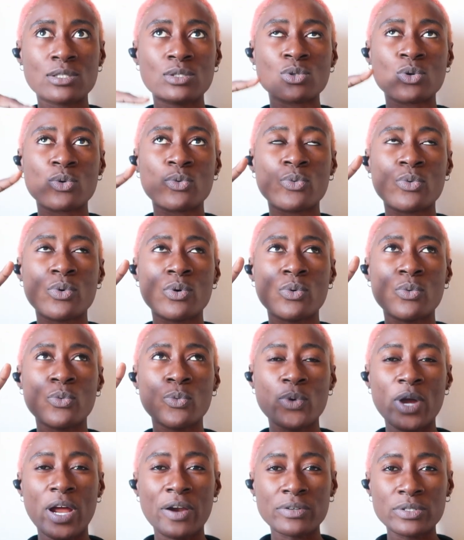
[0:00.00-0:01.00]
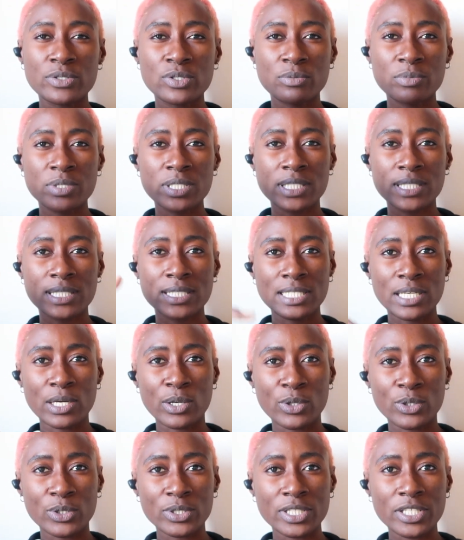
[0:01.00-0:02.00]
So we are resuming the
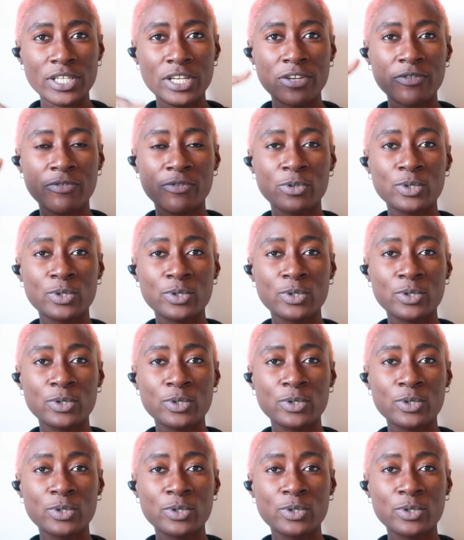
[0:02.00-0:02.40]
second year